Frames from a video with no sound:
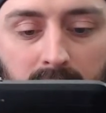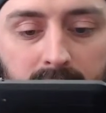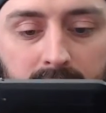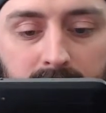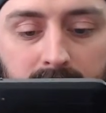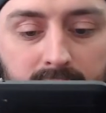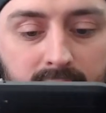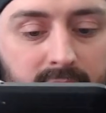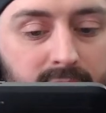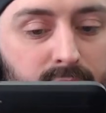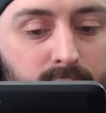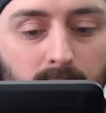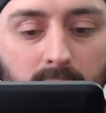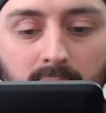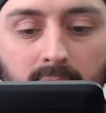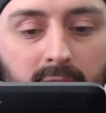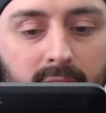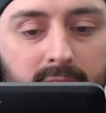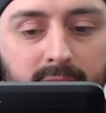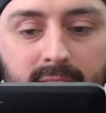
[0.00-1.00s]
This
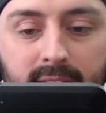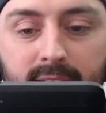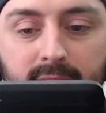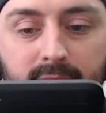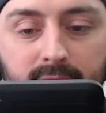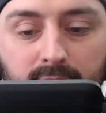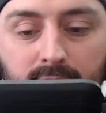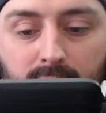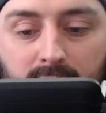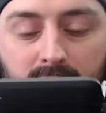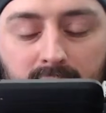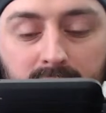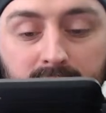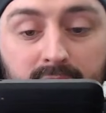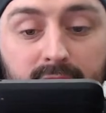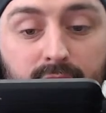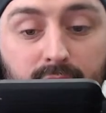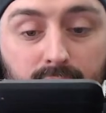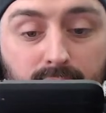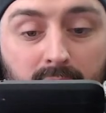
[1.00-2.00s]
is a
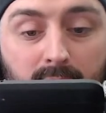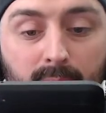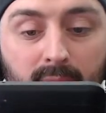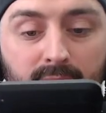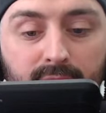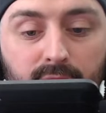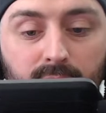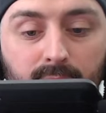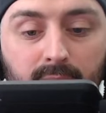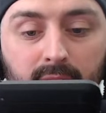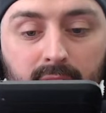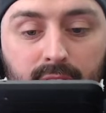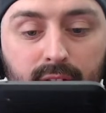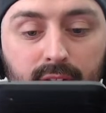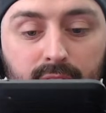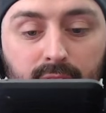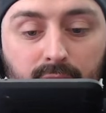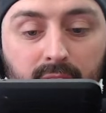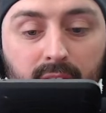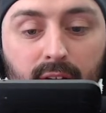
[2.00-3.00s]
great way of doing it.
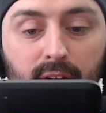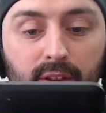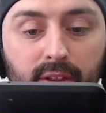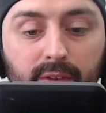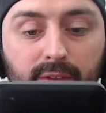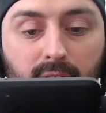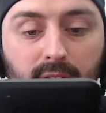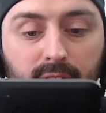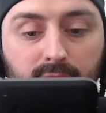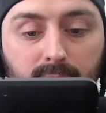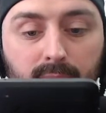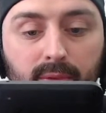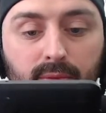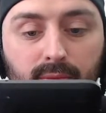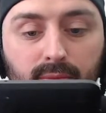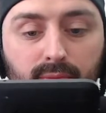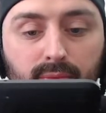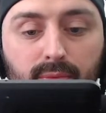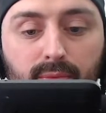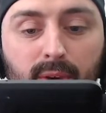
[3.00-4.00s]
Just looking at to
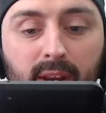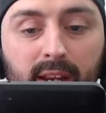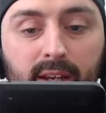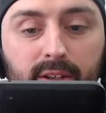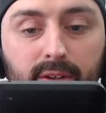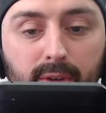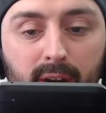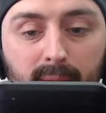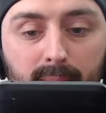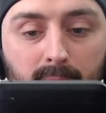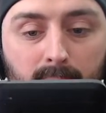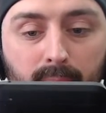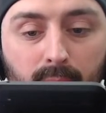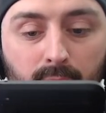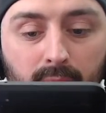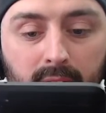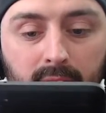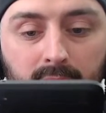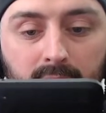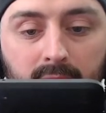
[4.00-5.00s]
reiterate my
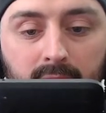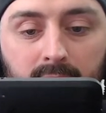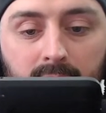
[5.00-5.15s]
point.